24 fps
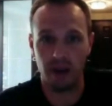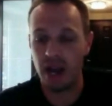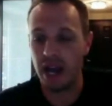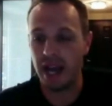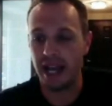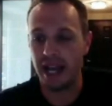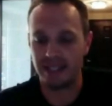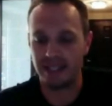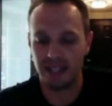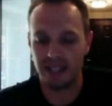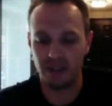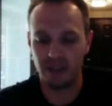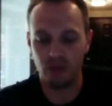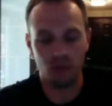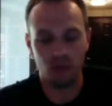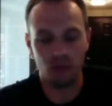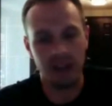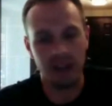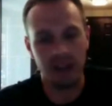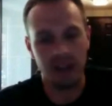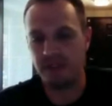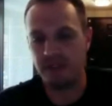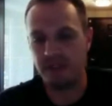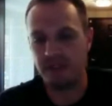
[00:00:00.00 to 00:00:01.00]
Instead of
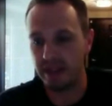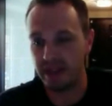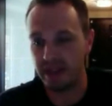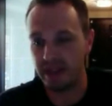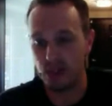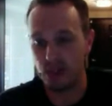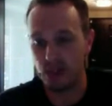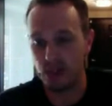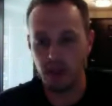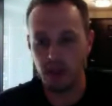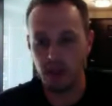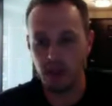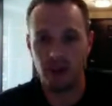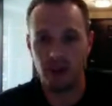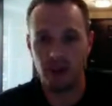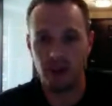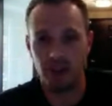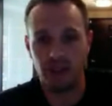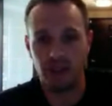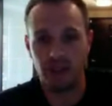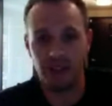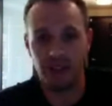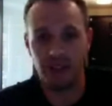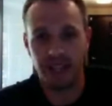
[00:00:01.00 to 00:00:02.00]
reinventing the wheel
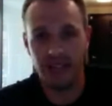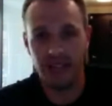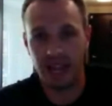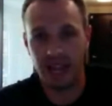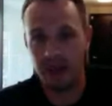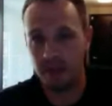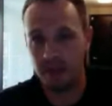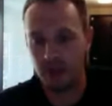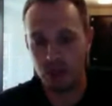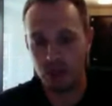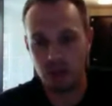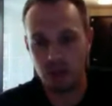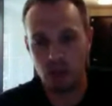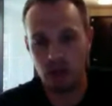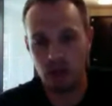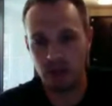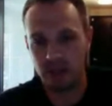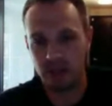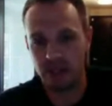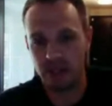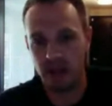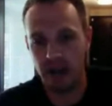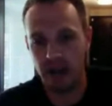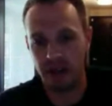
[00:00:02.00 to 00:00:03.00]
and thinking that I'm the
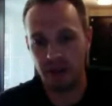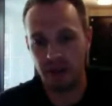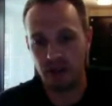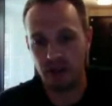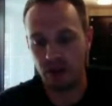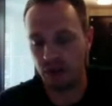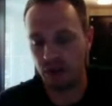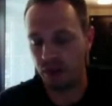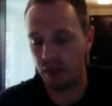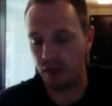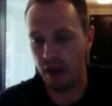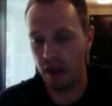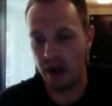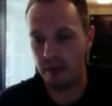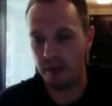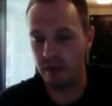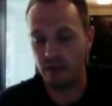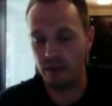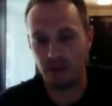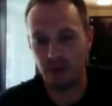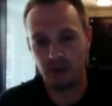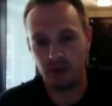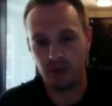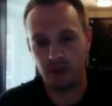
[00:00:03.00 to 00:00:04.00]
smartest guy on earth, I'll be
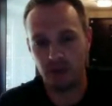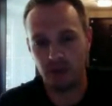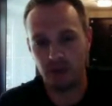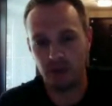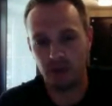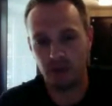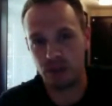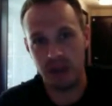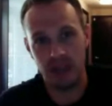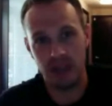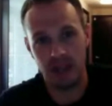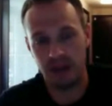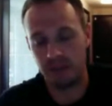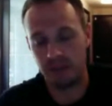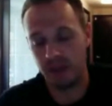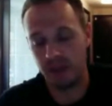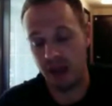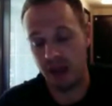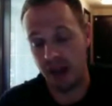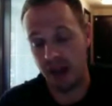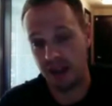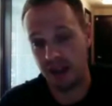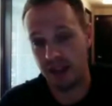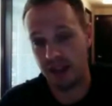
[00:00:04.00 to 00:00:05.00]
the first to admit
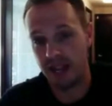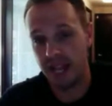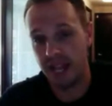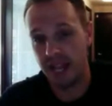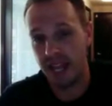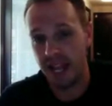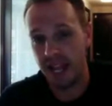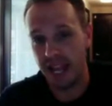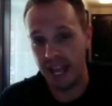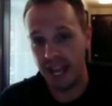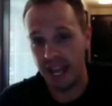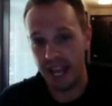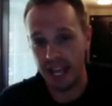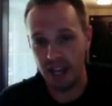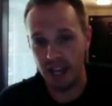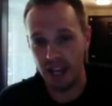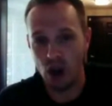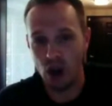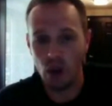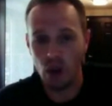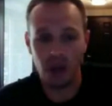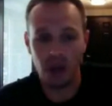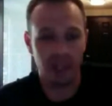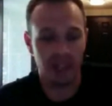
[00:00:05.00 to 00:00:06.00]
that I'm not.
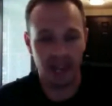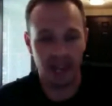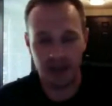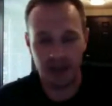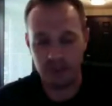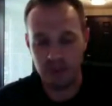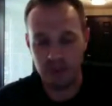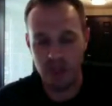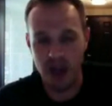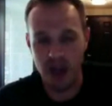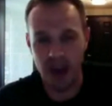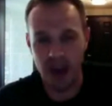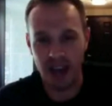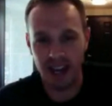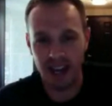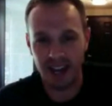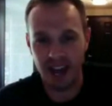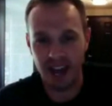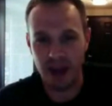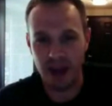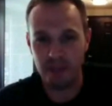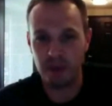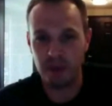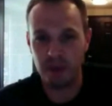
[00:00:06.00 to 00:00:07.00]
And knowing that I'm
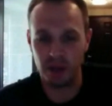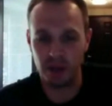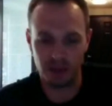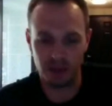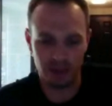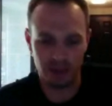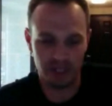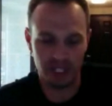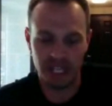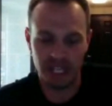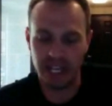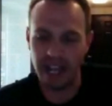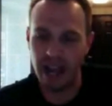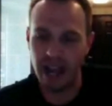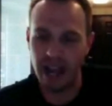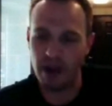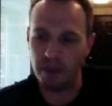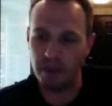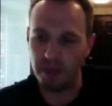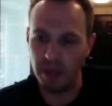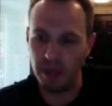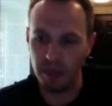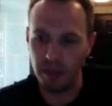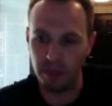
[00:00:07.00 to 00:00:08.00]
not, I'm going to seek
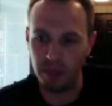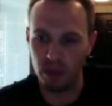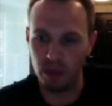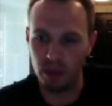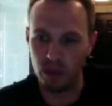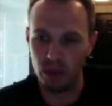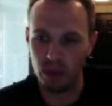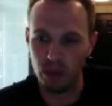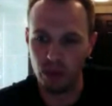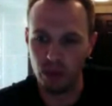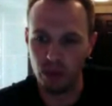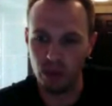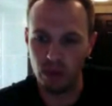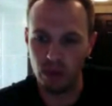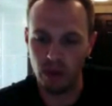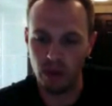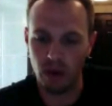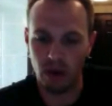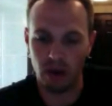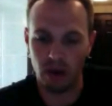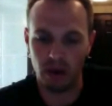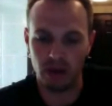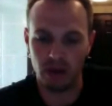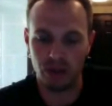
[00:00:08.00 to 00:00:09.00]
out people who
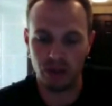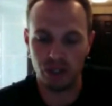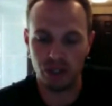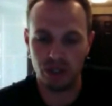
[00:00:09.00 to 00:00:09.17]
are